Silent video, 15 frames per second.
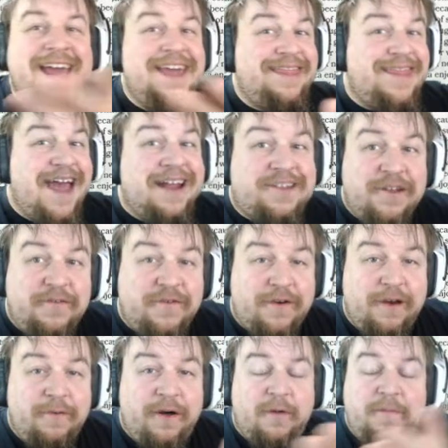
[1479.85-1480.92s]
That could very
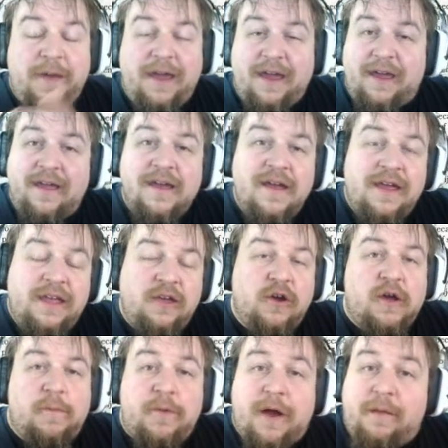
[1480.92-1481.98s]
well be. You
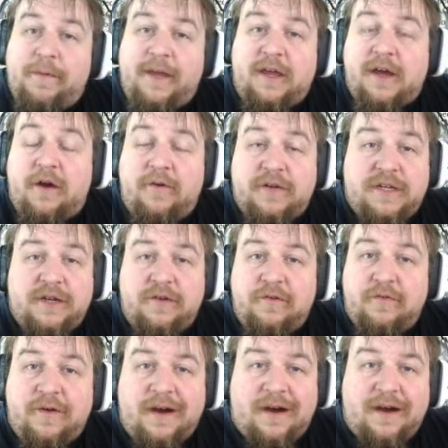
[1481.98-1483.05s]
could probably go
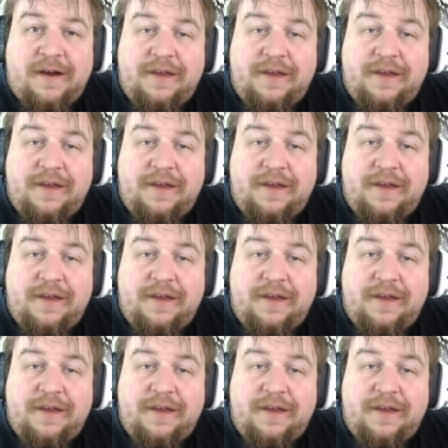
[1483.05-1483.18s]
to, uh,